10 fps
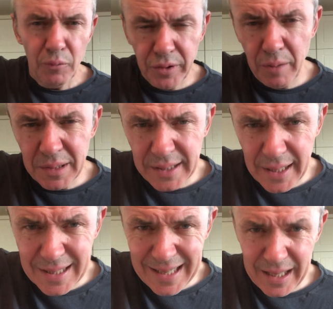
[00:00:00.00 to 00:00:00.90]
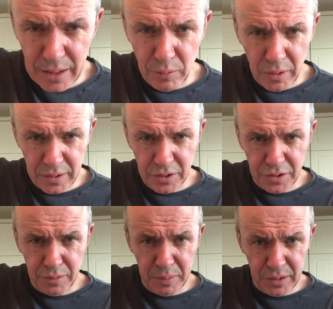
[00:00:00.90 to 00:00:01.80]
without me saying exactly what you
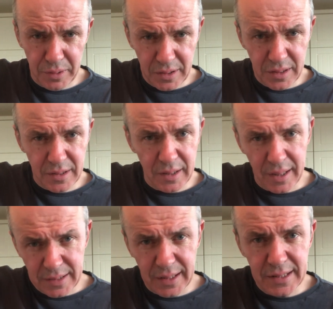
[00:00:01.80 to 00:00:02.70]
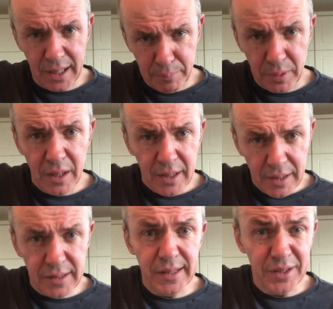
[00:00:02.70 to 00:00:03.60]
should be doing, just as an example,
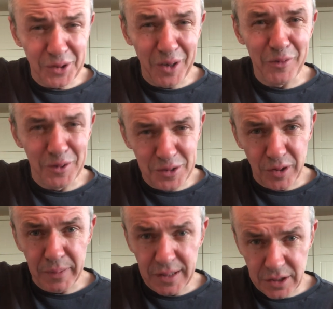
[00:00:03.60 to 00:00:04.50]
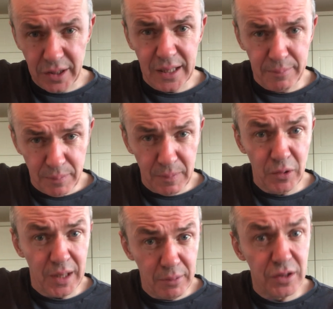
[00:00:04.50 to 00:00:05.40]
the secret of good strumming is you keep
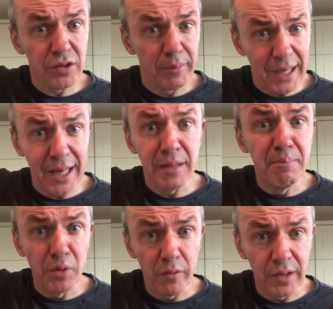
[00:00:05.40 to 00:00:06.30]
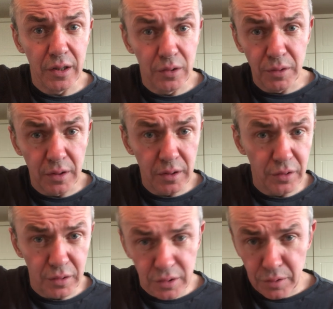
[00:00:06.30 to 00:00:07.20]
your strumming hand moving. You
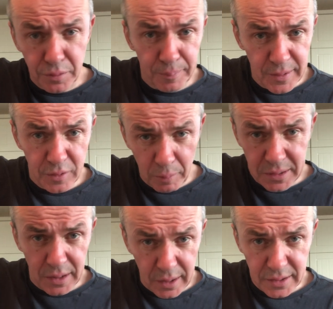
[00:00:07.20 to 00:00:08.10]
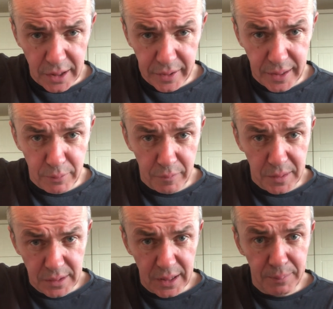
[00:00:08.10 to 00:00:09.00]
don't do stop start jerky
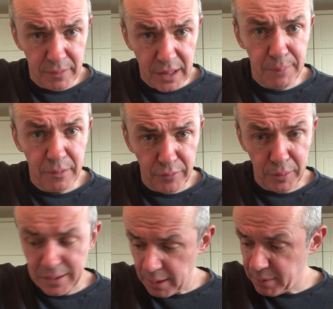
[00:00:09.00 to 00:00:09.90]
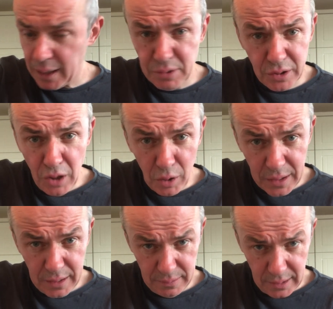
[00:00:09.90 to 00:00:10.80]
movements. Keep it flowing. Sometimes you're not
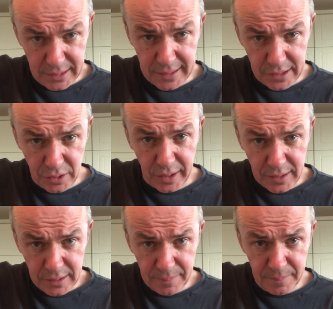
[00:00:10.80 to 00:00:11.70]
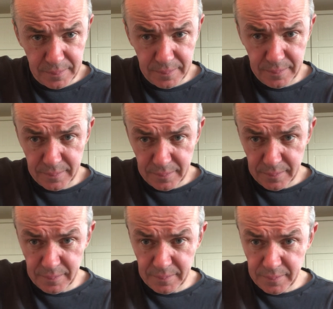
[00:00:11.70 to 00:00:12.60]
touching the strings. You
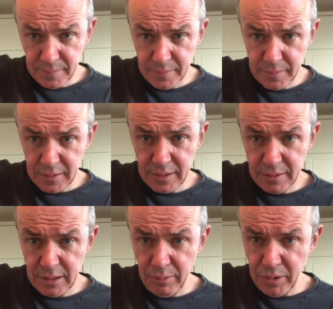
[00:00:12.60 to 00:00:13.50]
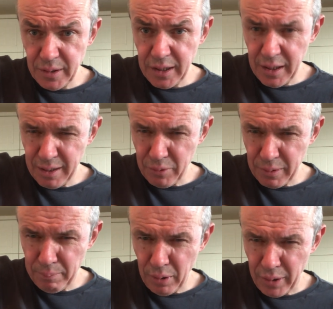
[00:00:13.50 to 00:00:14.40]
can see what I'm doing there? I'm
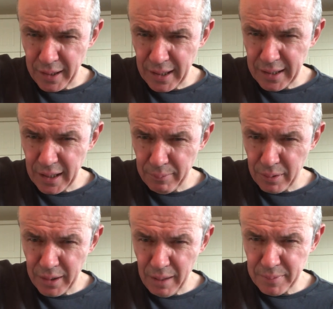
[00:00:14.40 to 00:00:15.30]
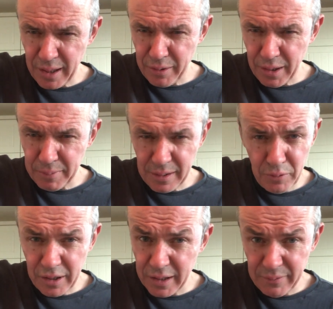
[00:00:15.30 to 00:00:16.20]
going boing and then I'm going up, down, up
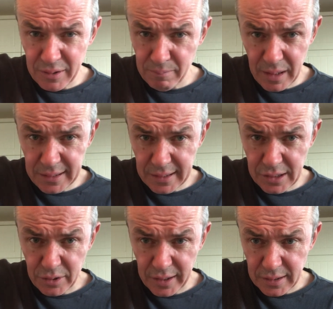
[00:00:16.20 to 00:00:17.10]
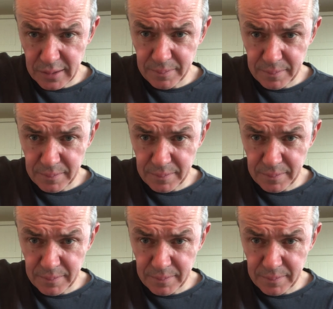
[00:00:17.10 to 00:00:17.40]
without even hitting the strings.